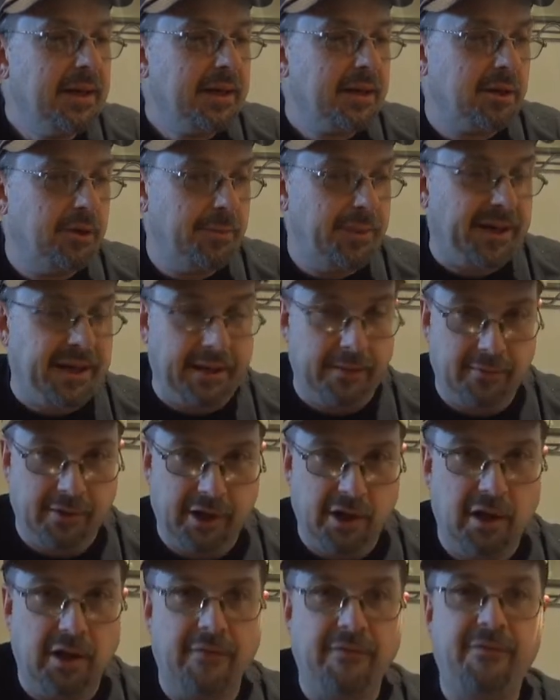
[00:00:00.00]
Could be
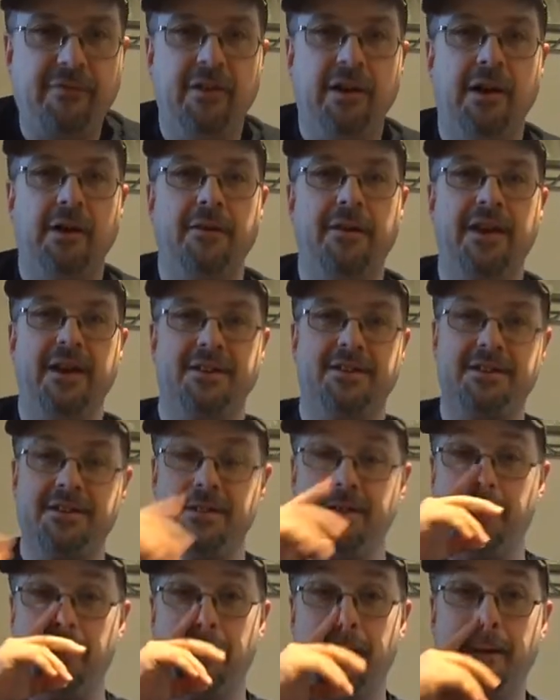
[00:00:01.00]
giving off that
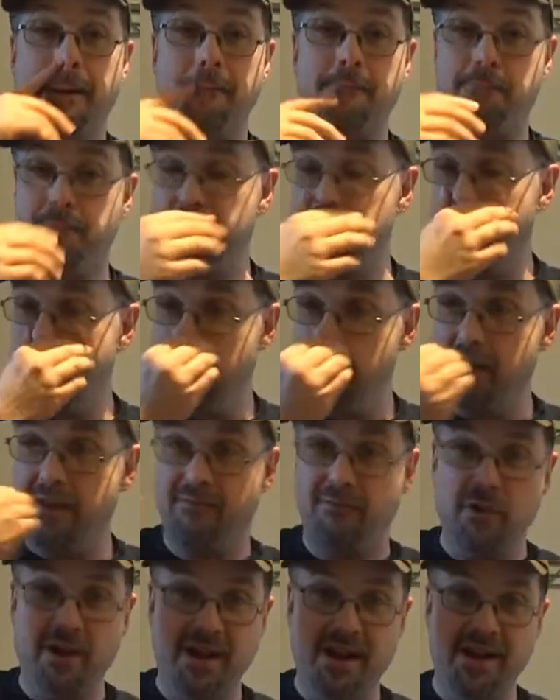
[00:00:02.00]

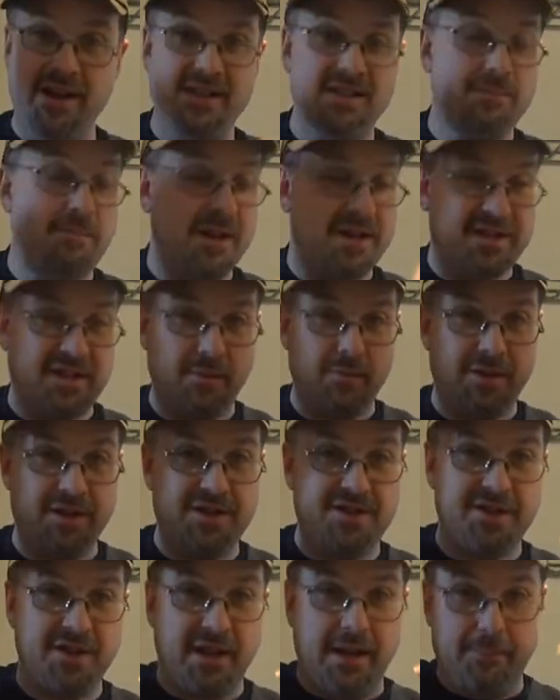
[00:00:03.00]
EMF rays, messing with the
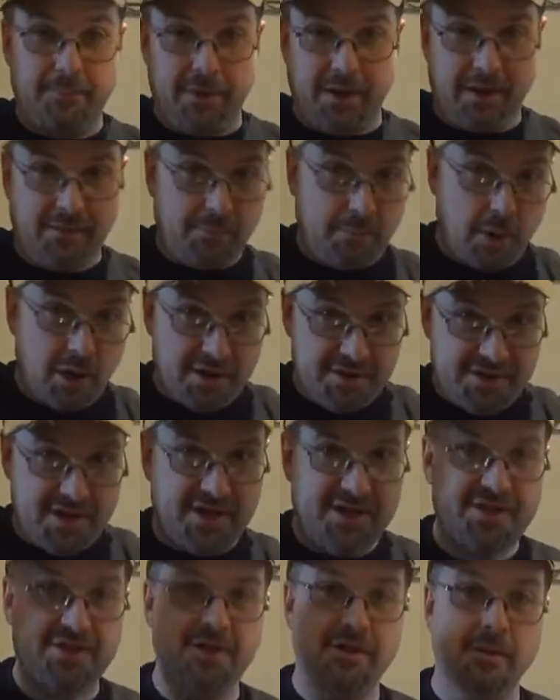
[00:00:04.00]
synaptic
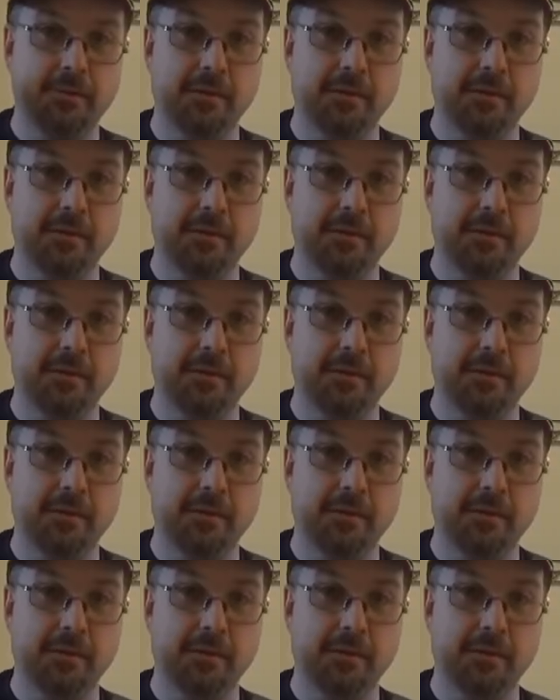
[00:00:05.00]
process in your